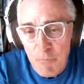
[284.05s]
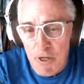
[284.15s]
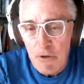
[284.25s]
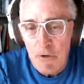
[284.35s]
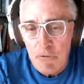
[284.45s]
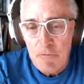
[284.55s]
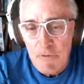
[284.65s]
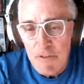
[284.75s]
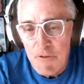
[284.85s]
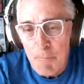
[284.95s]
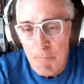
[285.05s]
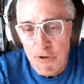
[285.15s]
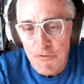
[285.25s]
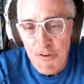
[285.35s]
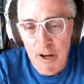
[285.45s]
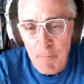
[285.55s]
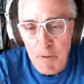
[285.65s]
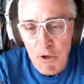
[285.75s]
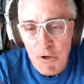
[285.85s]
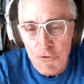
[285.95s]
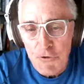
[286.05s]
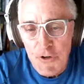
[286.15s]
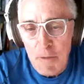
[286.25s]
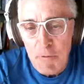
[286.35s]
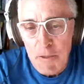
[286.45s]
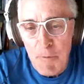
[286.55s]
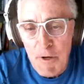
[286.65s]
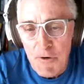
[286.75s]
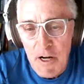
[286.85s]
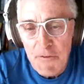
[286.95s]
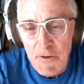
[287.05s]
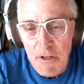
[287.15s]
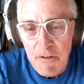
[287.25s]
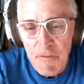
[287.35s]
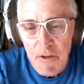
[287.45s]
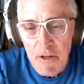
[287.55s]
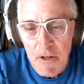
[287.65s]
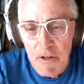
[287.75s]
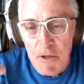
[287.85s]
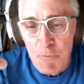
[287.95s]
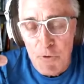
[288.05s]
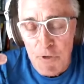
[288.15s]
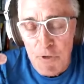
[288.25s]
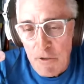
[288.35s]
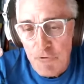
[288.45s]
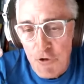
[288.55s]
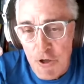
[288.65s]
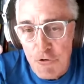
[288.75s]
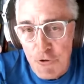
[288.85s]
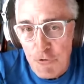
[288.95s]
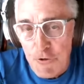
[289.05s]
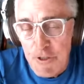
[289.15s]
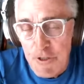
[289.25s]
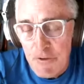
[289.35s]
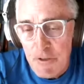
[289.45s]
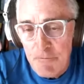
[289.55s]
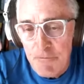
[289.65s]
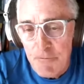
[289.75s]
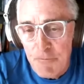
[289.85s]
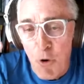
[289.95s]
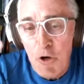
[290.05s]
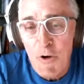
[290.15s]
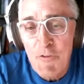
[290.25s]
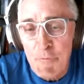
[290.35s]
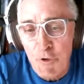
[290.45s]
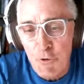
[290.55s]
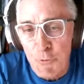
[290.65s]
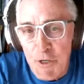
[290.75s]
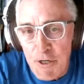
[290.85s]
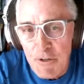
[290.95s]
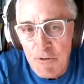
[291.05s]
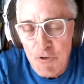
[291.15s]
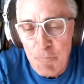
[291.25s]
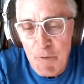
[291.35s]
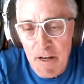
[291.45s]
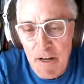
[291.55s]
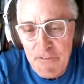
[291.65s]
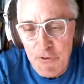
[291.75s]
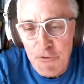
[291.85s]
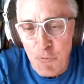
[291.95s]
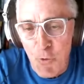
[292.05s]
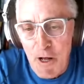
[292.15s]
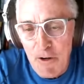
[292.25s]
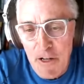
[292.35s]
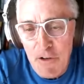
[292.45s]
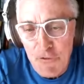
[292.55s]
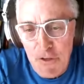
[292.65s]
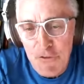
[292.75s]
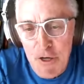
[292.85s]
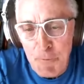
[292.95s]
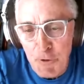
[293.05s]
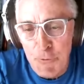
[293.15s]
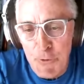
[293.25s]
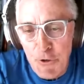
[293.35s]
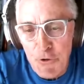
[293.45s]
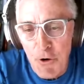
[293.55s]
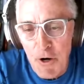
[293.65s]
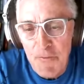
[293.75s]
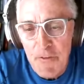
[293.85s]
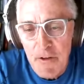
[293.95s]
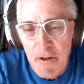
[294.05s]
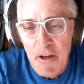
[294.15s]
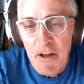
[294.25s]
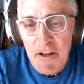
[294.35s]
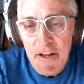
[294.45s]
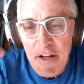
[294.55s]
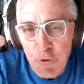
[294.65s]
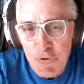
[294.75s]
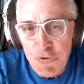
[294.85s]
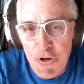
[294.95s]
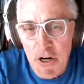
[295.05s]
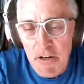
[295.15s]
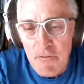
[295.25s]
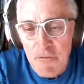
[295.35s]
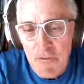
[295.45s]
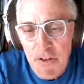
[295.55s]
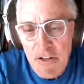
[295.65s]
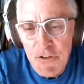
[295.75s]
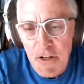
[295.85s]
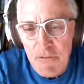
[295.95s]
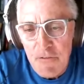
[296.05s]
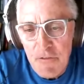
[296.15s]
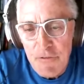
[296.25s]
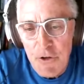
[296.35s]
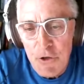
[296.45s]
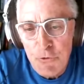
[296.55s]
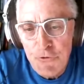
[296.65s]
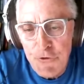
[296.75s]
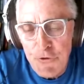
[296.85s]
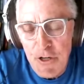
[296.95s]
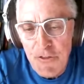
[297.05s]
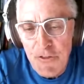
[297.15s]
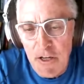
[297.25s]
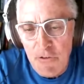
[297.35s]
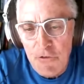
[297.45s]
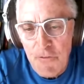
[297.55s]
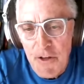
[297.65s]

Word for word: We're not going to give up on your family because you're trying to become a better athlete. We're not going to change your give give walk away from your career. You've been at this for a while now. Let's, let's keep your career going, and you can train. That's it. Those three things.